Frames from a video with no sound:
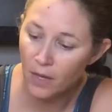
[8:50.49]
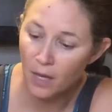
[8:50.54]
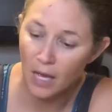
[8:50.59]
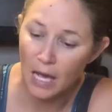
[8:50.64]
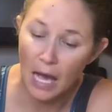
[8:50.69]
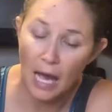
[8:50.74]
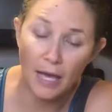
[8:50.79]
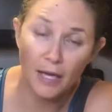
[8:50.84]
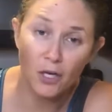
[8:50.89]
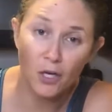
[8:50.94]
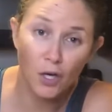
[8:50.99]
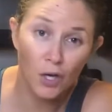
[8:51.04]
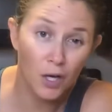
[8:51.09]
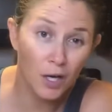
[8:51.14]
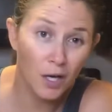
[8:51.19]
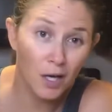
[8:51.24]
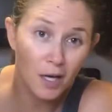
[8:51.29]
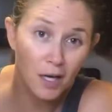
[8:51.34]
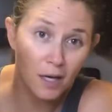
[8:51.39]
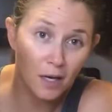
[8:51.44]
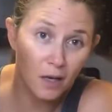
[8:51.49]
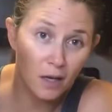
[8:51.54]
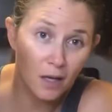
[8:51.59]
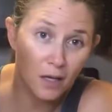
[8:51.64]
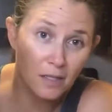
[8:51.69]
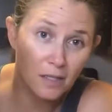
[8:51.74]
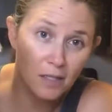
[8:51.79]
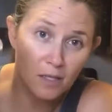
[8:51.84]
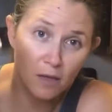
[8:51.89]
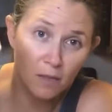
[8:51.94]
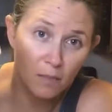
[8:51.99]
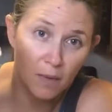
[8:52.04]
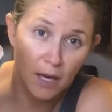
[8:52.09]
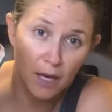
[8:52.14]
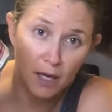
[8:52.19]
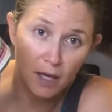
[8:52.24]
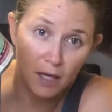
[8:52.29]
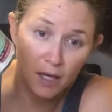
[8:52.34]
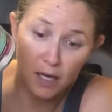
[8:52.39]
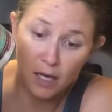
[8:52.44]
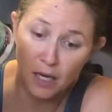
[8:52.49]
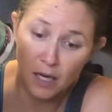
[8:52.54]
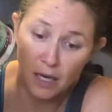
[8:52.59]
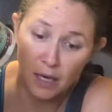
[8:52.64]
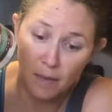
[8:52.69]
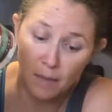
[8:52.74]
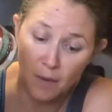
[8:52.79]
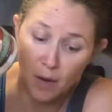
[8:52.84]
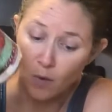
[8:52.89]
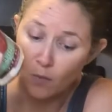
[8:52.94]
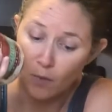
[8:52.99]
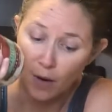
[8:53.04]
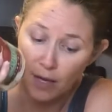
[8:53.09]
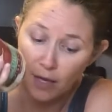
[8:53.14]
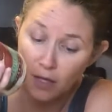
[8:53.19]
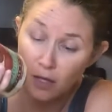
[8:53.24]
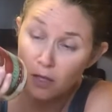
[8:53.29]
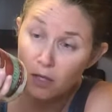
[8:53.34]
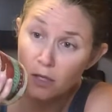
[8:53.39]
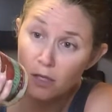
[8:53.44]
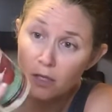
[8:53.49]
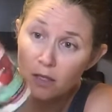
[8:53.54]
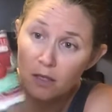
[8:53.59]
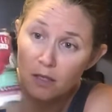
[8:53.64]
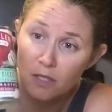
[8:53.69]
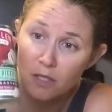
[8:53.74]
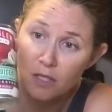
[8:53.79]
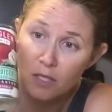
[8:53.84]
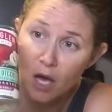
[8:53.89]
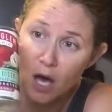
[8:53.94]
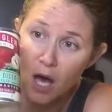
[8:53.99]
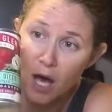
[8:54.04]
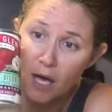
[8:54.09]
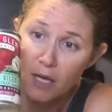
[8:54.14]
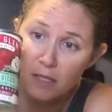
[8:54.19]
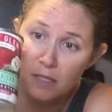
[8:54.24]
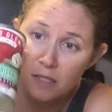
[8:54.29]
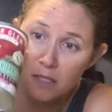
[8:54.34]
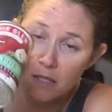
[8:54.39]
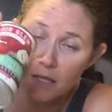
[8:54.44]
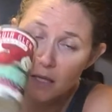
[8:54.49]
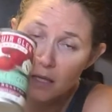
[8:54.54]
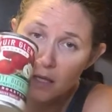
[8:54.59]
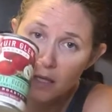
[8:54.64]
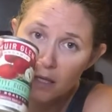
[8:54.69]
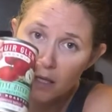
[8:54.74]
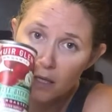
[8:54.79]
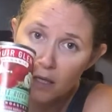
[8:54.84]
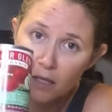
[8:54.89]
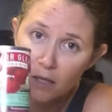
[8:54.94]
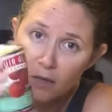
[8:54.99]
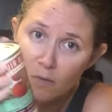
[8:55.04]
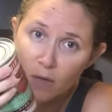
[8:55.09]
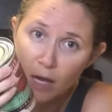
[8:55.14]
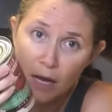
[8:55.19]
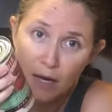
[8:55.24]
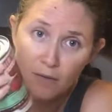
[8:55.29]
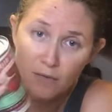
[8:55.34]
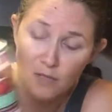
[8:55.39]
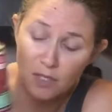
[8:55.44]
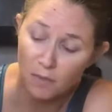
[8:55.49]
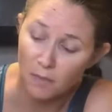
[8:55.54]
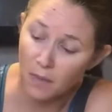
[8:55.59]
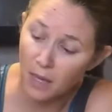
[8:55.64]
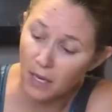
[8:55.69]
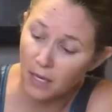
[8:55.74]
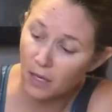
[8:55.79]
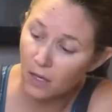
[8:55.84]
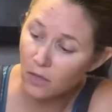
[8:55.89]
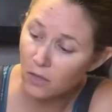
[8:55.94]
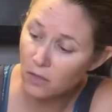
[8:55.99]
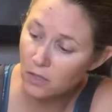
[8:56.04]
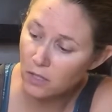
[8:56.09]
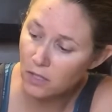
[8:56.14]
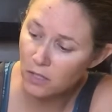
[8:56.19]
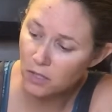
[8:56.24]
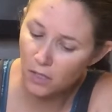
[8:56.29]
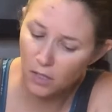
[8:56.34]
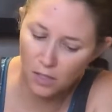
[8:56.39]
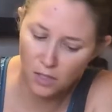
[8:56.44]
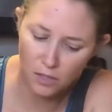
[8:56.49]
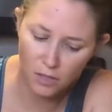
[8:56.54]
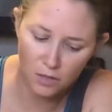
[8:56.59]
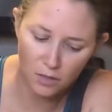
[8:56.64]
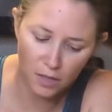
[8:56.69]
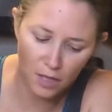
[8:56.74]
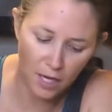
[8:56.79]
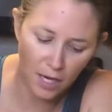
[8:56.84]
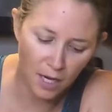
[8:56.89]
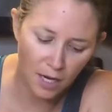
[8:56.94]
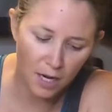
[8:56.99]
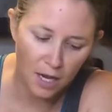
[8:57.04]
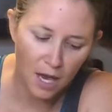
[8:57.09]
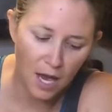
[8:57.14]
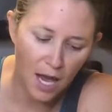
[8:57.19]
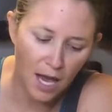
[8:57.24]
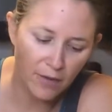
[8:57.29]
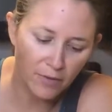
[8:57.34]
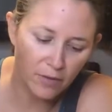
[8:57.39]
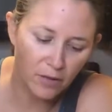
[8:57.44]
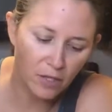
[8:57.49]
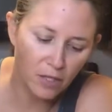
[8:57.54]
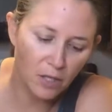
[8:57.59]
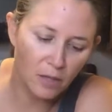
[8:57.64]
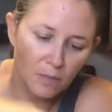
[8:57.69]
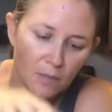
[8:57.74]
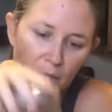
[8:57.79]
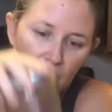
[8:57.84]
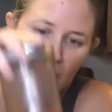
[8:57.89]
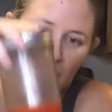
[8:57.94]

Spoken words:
I could also make a regular sauce out of tomatoes, so I could do that. I have a little bit